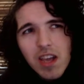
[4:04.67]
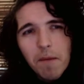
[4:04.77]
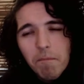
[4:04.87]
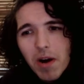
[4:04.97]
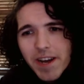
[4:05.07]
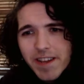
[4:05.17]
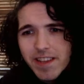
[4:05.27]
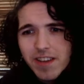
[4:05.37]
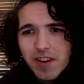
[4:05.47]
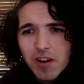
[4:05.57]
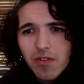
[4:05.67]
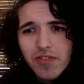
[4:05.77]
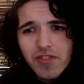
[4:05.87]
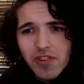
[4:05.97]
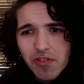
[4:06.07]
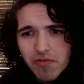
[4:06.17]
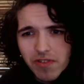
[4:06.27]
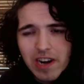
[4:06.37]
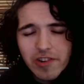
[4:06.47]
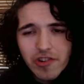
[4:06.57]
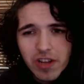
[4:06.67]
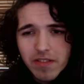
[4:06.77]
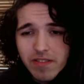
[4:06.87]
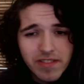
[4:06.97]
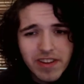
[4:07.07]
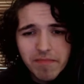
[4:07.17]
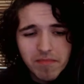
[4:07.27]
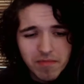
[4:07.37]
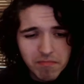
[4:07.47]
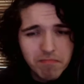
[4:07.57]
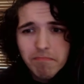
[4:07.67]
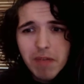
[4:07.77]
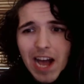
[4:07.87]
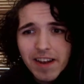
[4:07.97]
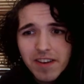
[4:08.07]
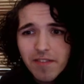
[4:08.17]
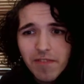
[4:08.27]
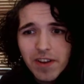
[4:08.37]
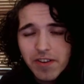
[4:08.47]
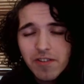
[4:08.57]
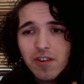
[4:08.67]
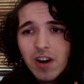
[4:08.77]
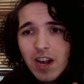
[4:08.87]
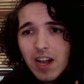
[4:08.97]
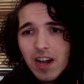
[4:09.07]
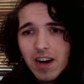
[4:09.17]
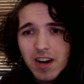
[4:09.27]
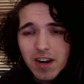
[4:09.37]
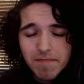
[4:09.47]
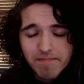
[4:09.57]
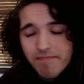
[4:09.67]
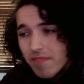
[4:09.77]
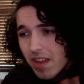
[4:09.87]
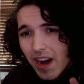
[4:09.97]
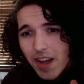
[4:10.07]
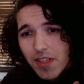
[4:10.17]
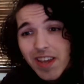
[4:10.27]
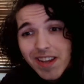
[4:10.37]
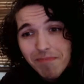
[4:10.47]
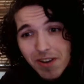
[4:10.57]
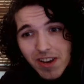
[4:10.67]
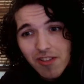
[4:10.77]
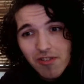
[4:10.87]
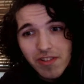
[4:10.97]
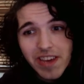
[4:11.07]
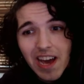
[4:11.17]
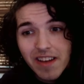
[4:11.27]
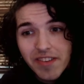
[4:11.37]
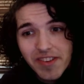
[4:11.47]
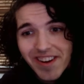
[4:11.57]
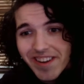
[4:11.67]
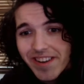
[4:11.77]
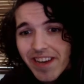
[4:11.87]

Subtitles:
But, still not some bad defender. I think potentially, Son